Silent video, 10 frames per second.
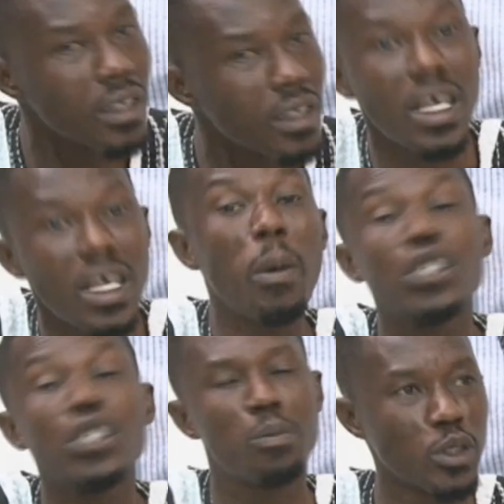
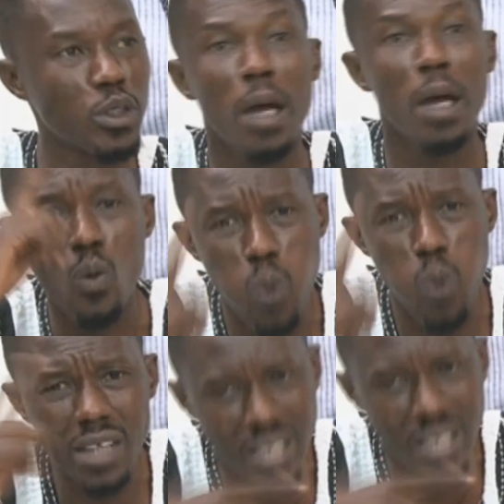Somebody should produce
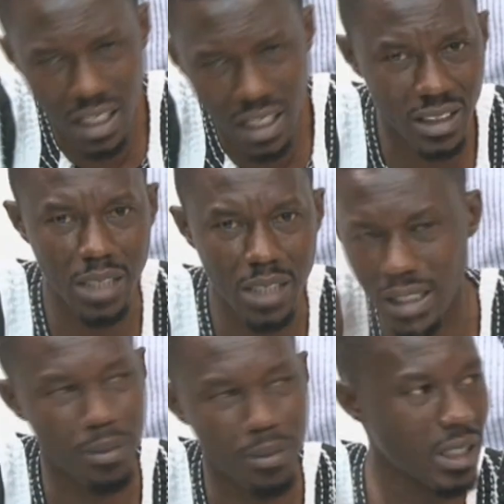one single statement
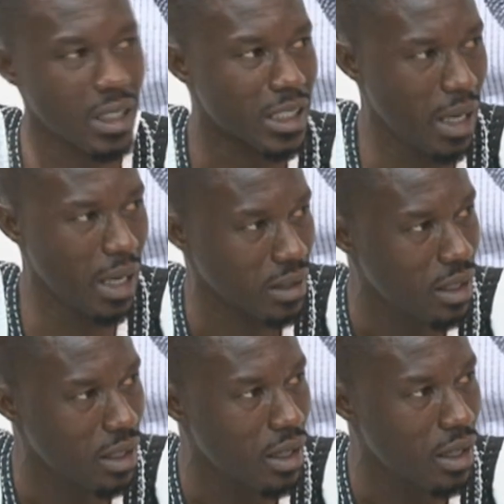that president has made
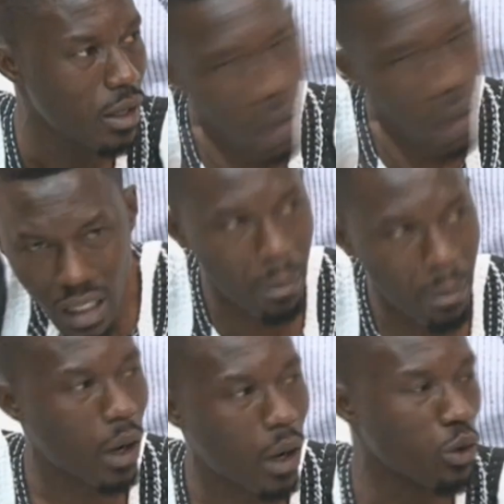talking
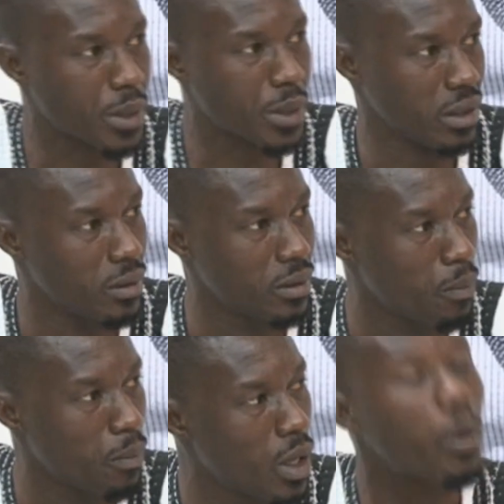about corruption.
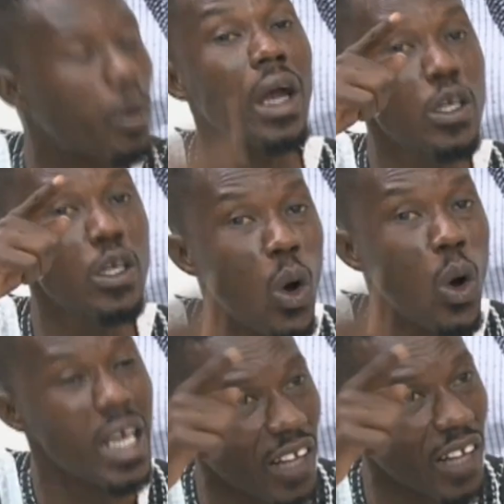Because he knows
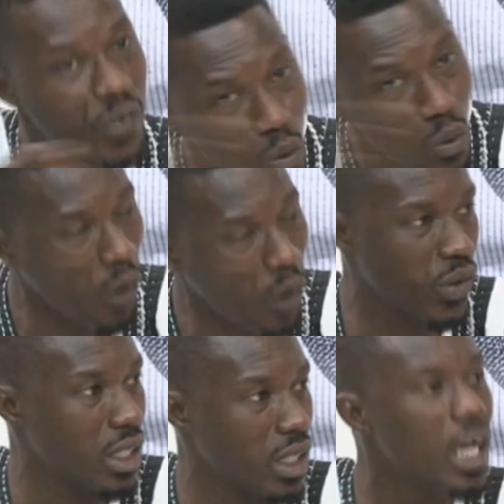he has failed
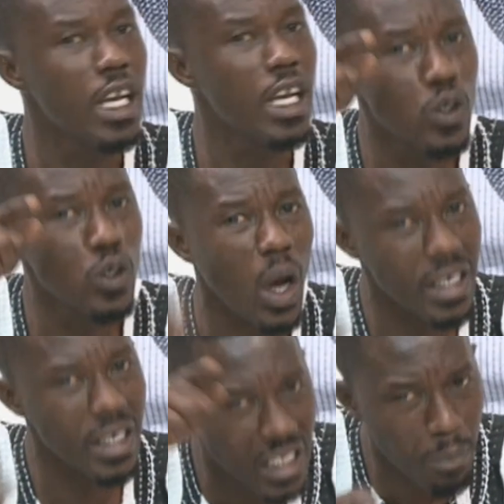woefully. He knows
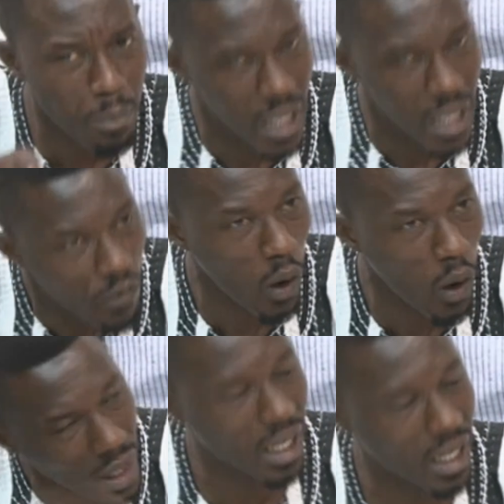he's deeply
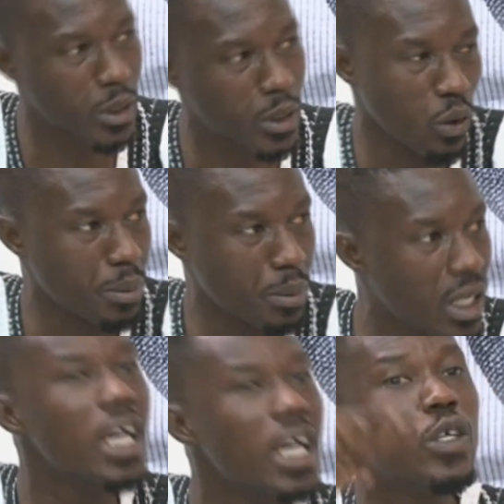involved when it comes to corruption.
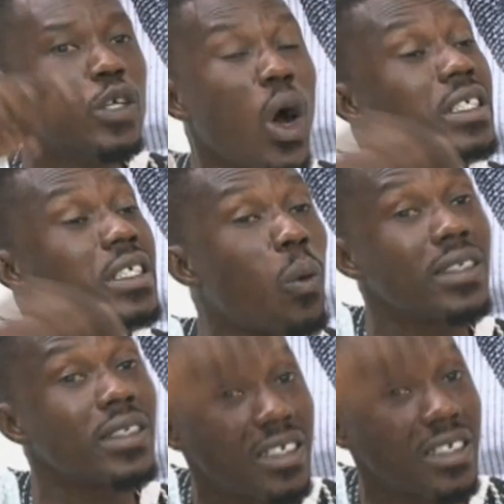He knows he's the
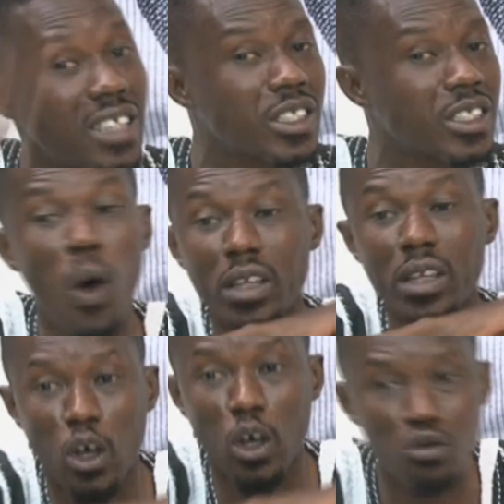one that sanctions all
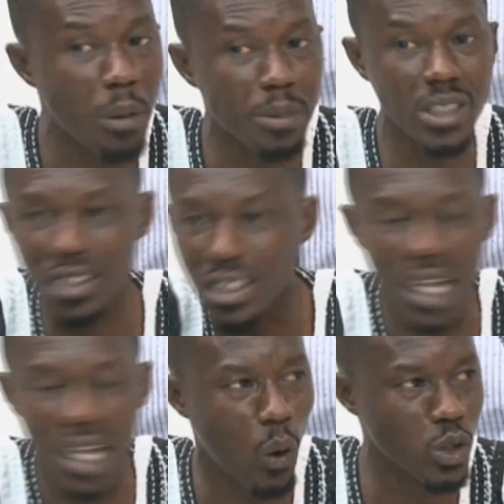the corruption deal
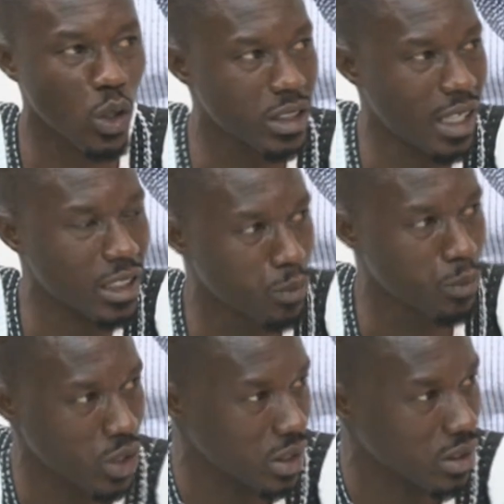that goes on in the
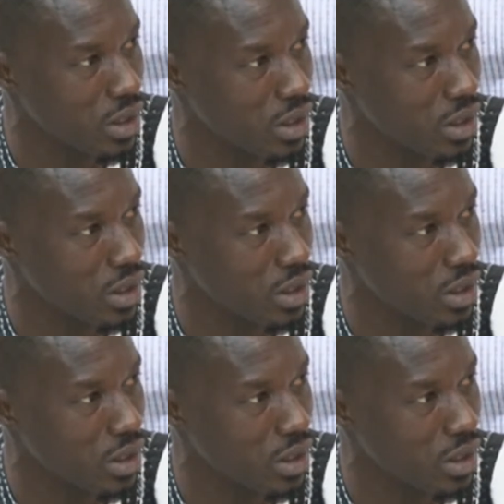administration.